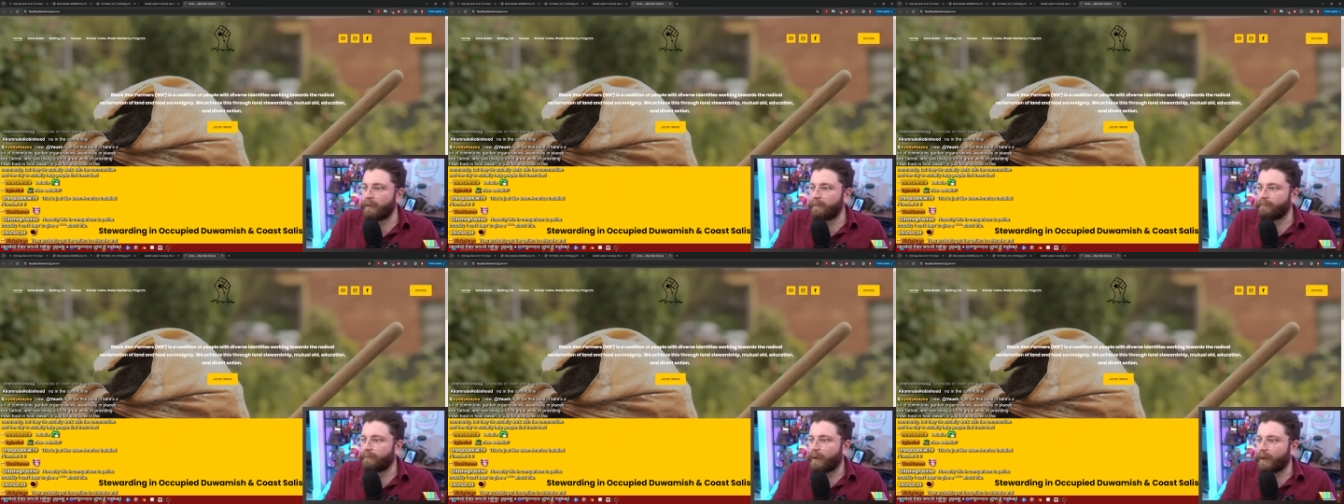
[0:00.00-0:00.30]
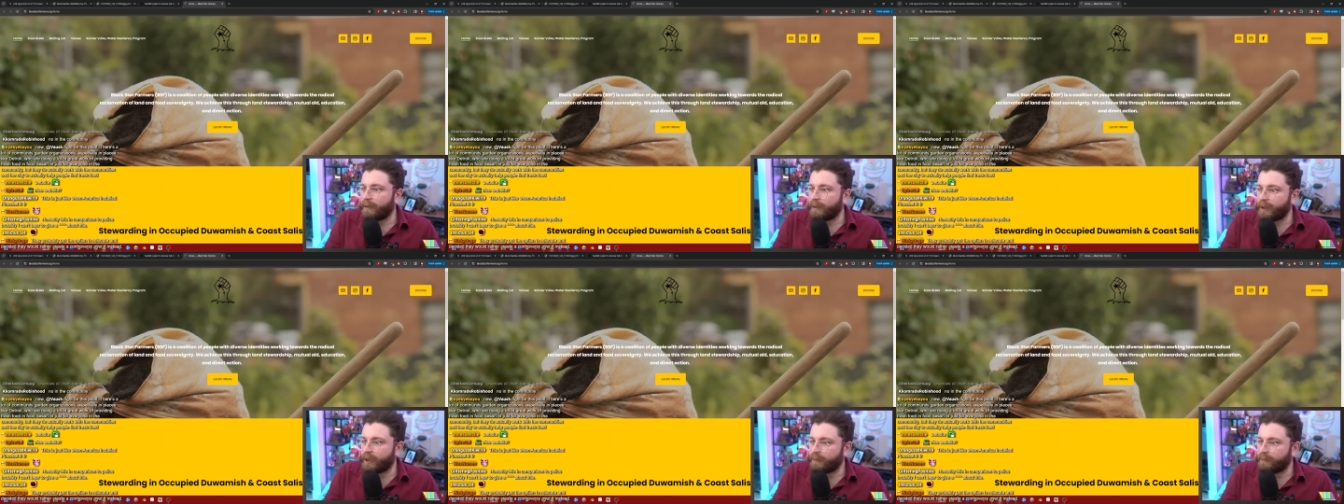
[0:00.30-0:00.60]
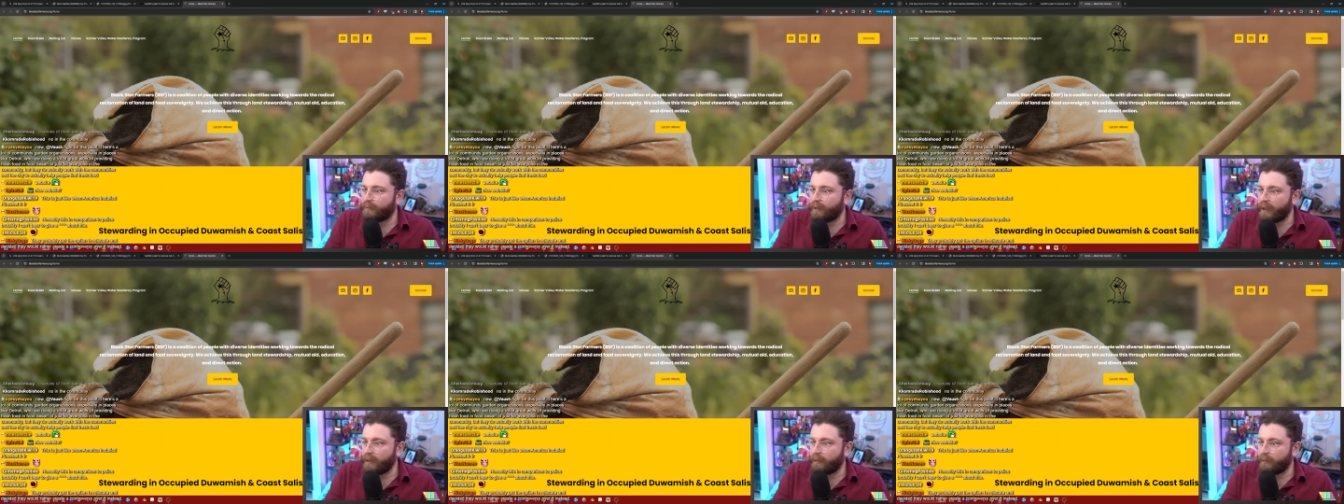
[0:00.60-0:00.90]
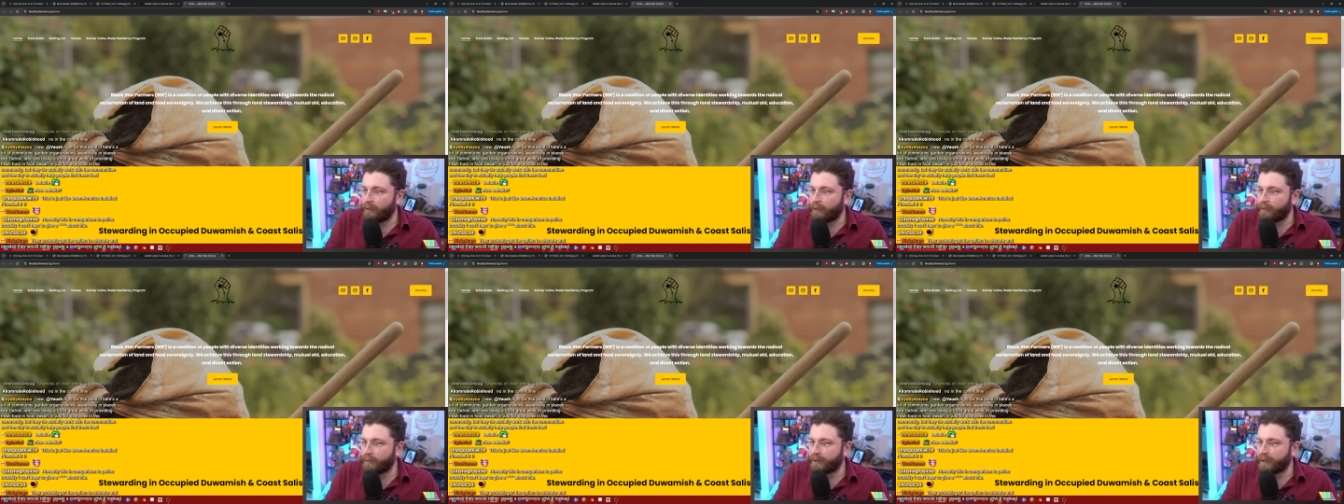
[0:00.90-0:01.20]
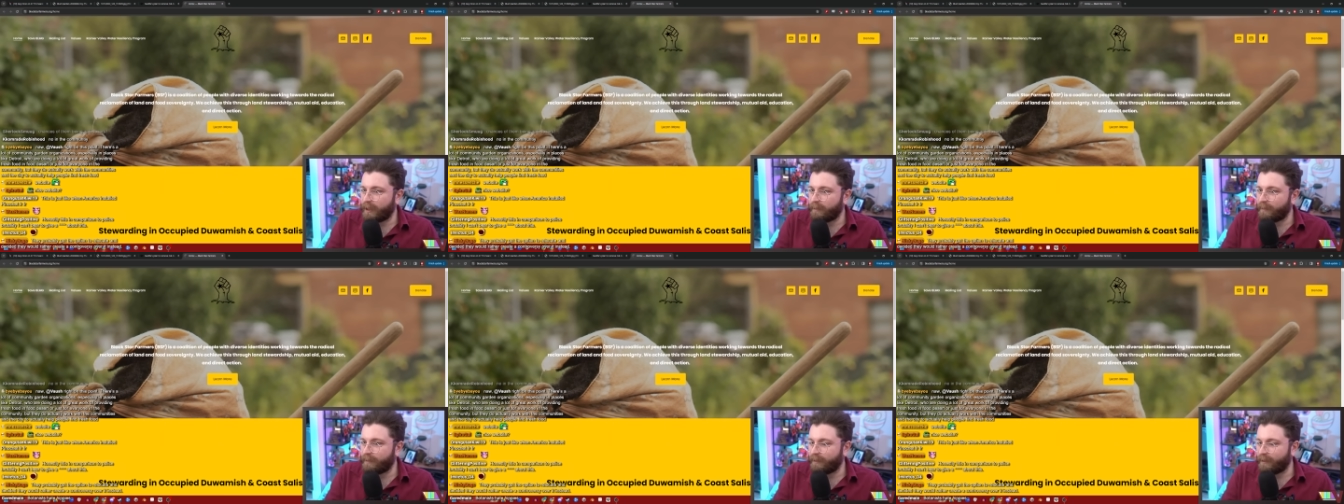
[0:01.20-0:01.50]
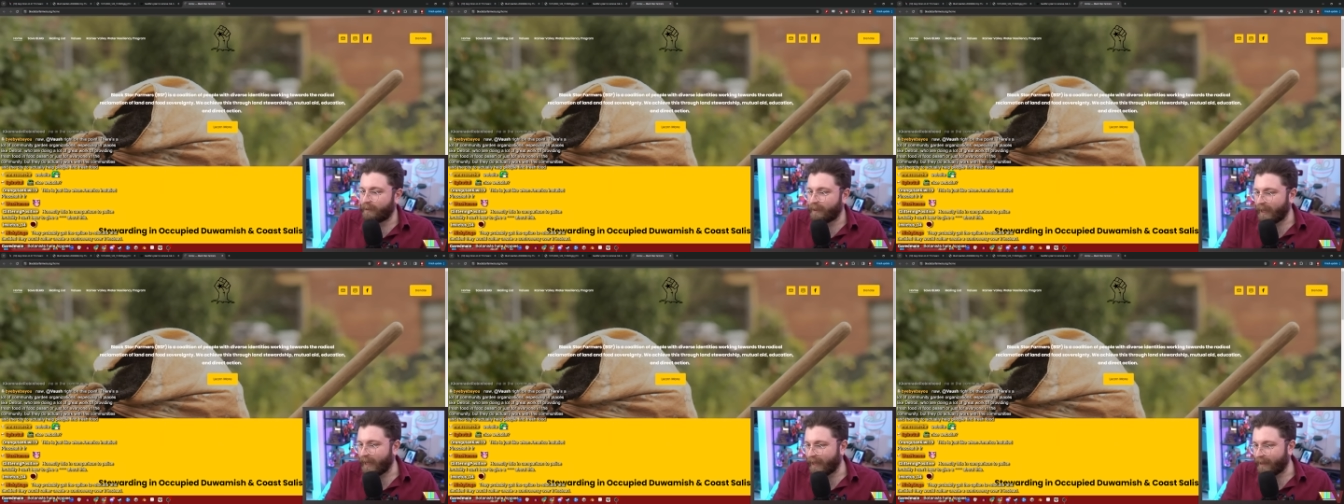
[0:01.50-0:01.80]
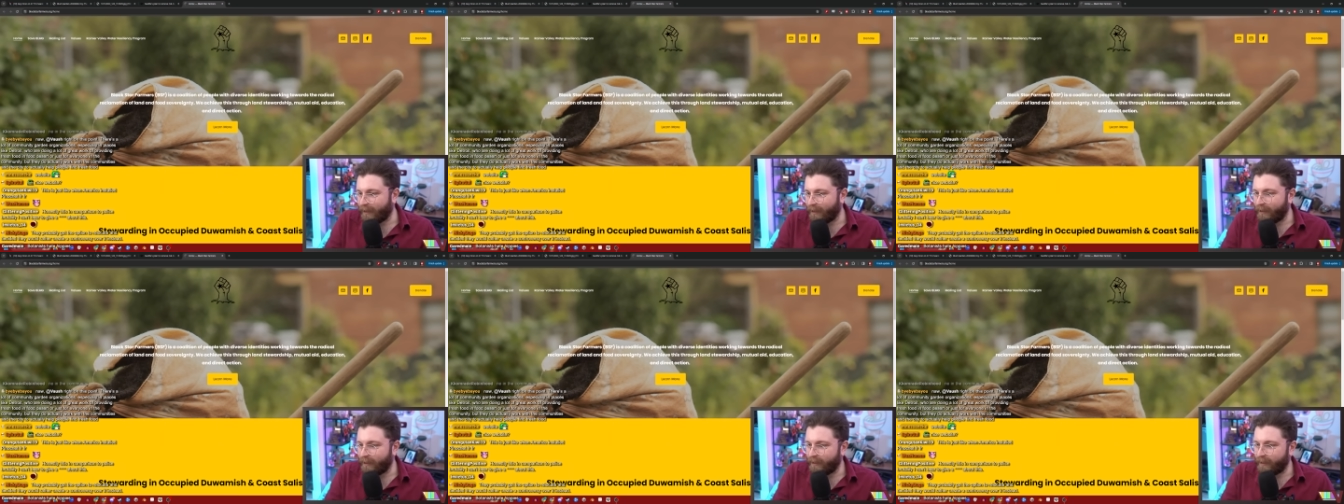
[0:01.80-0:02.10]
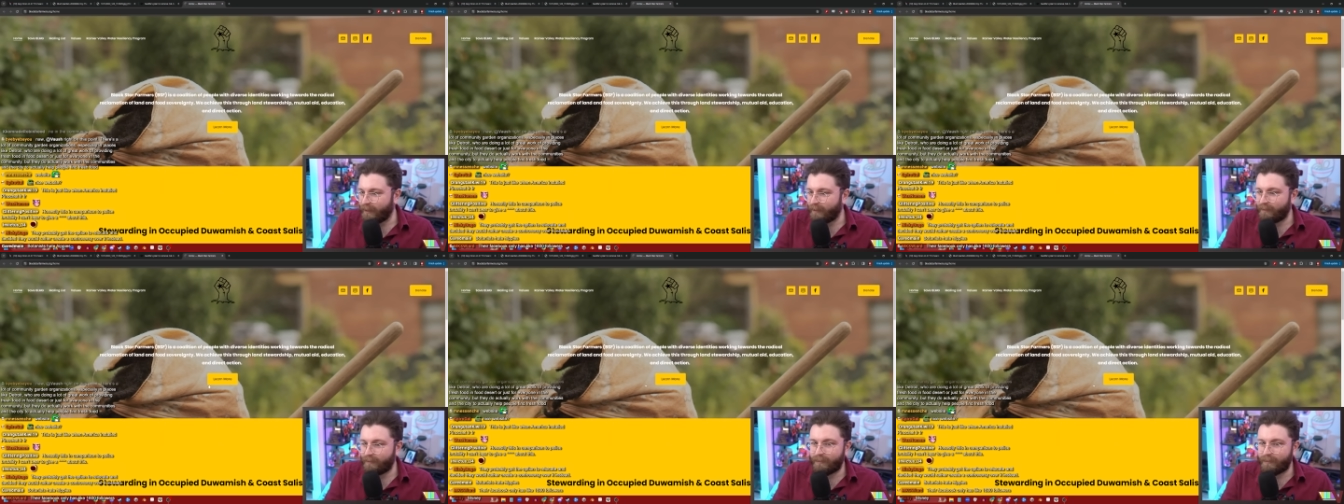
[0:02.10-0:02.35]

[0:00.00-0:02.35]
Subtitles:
Vosh's PragerU segment there. Yeah, there you go.